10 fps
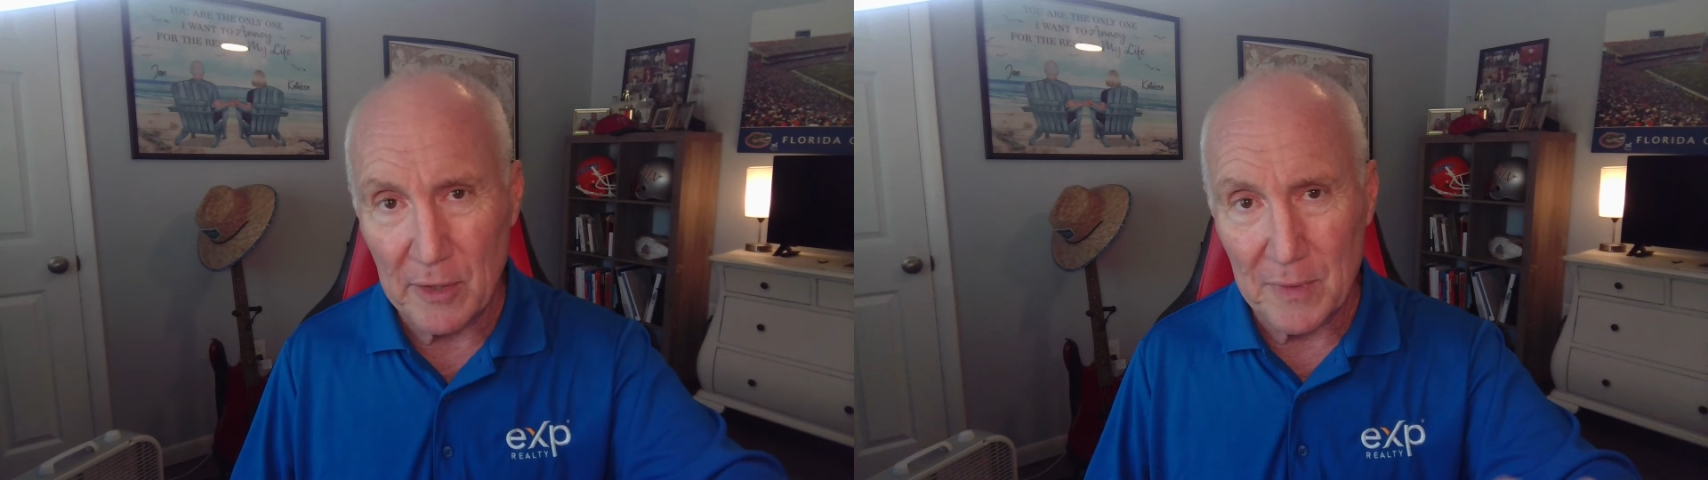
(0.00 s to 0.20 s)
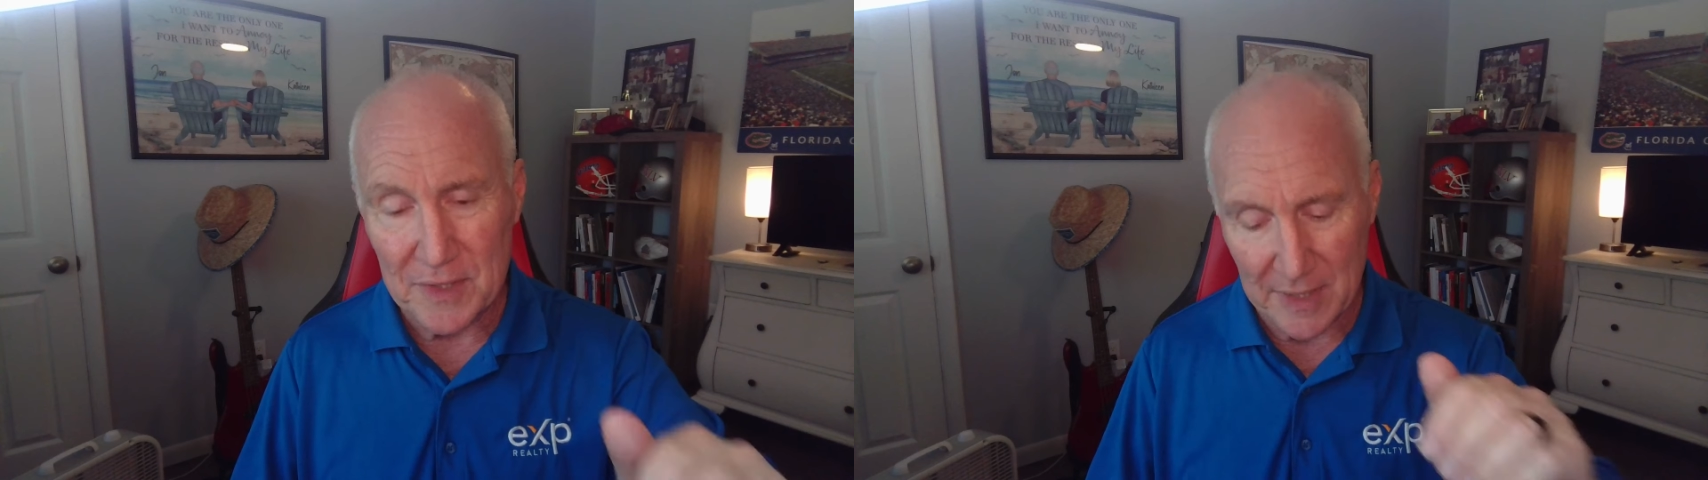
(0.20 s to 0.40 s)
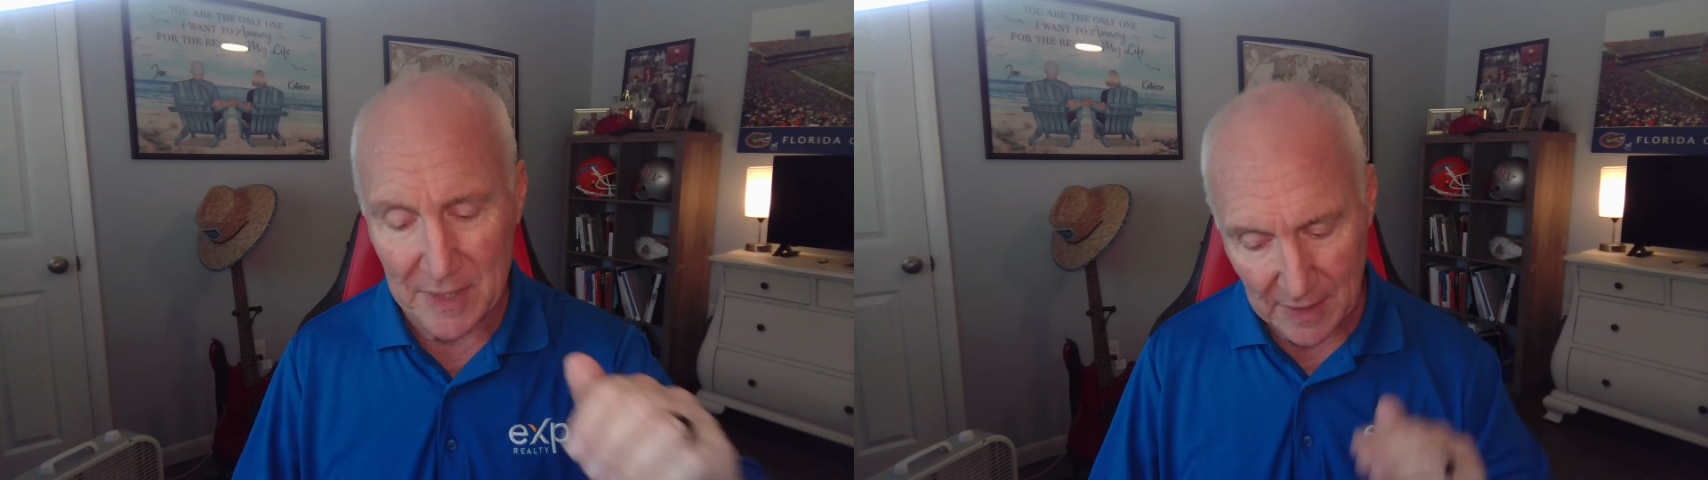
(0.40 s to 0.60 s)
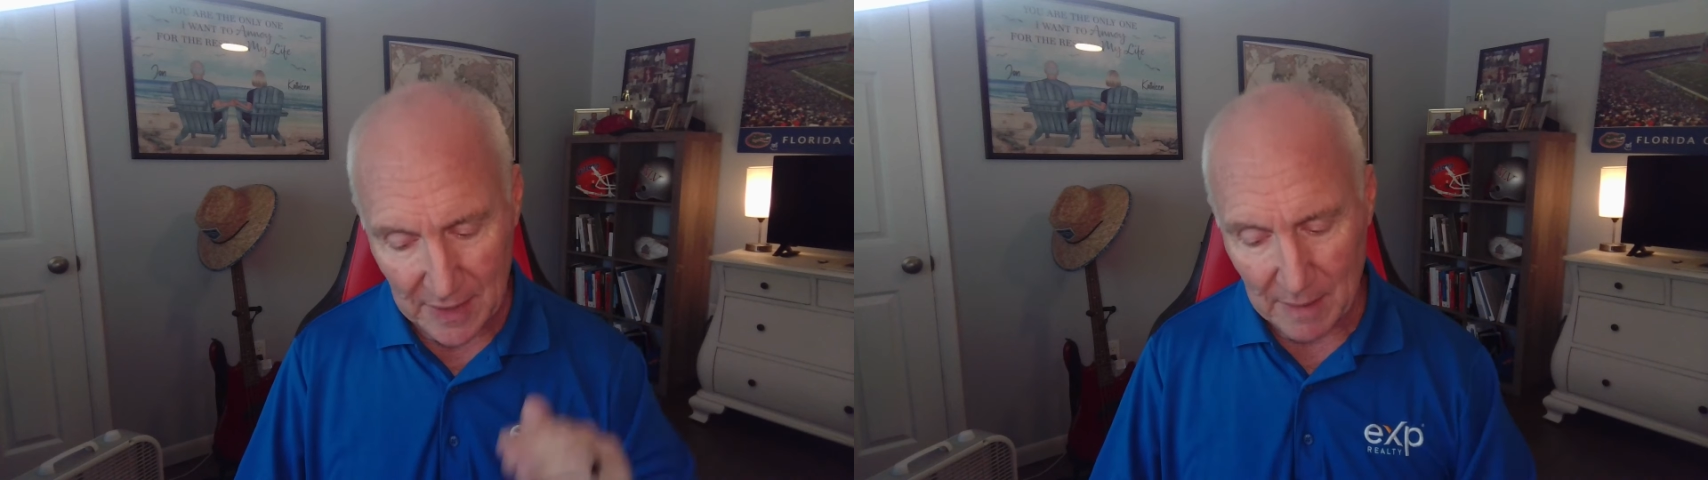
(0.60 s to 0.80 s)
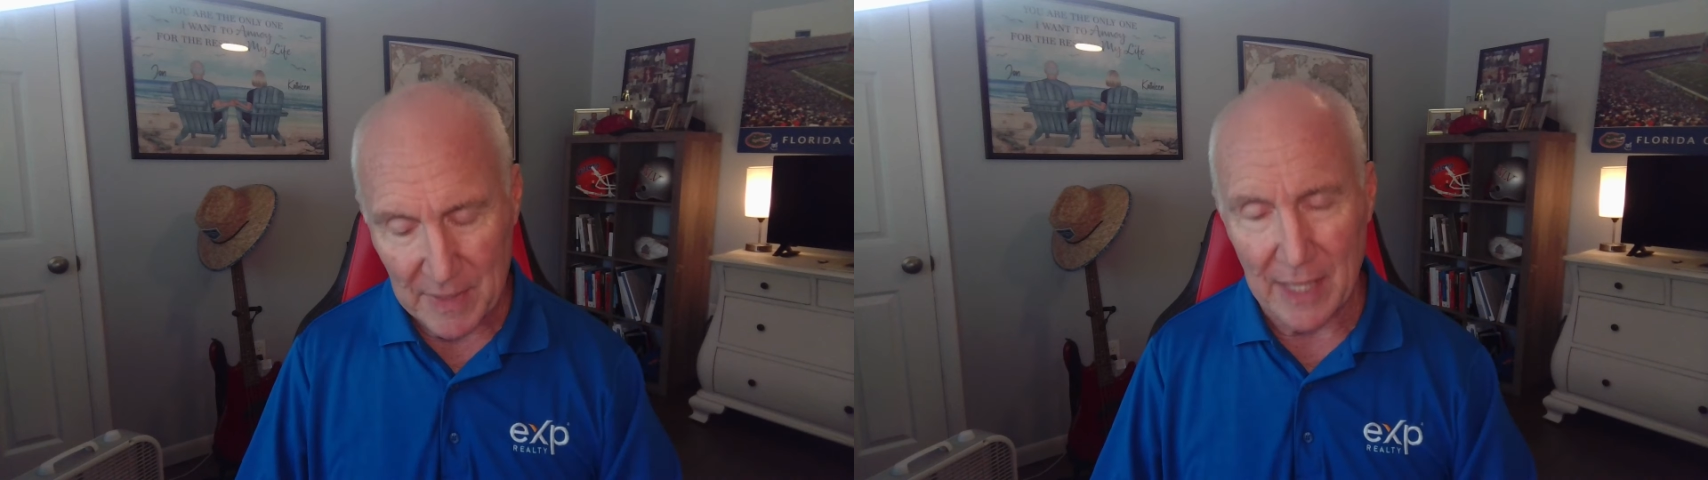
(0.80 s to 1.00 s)
residence and
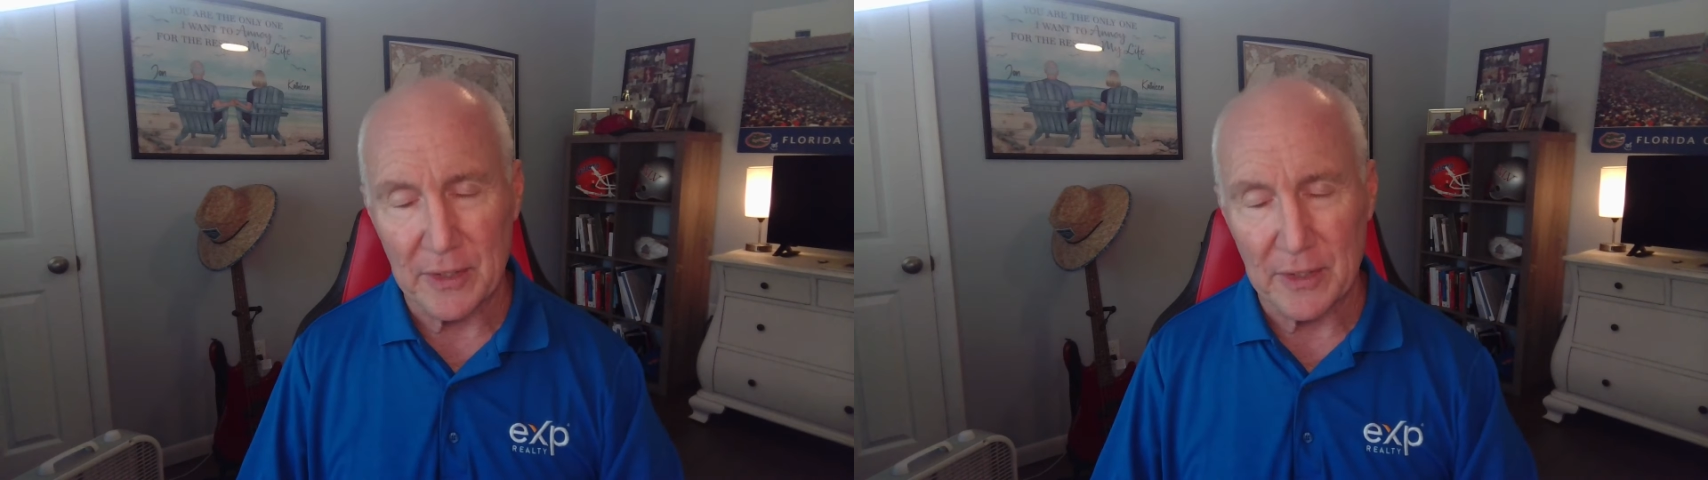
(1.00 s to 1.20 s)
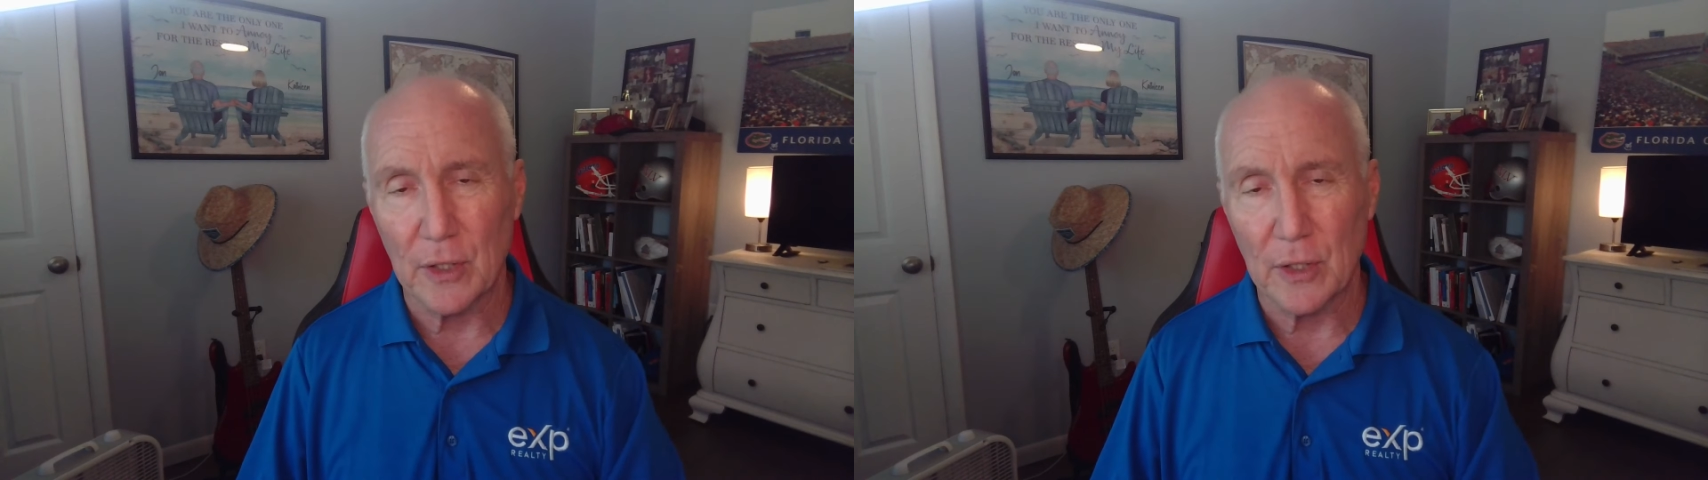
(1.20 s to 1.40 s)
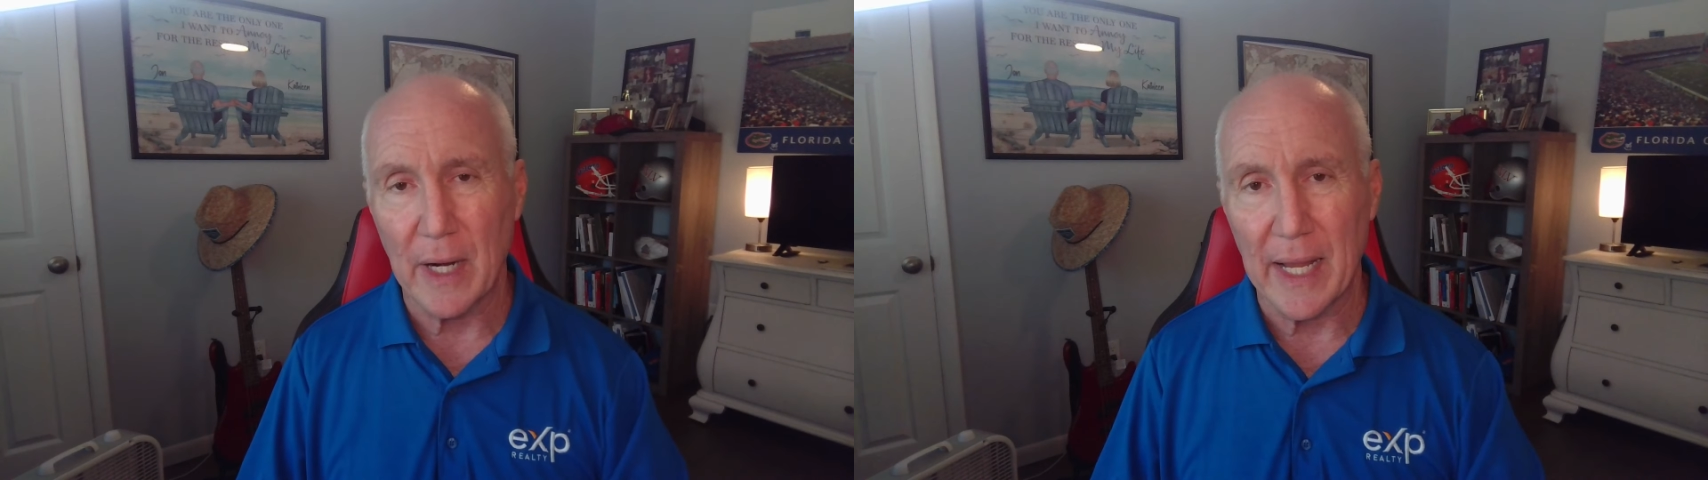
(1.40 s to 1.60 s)
come down here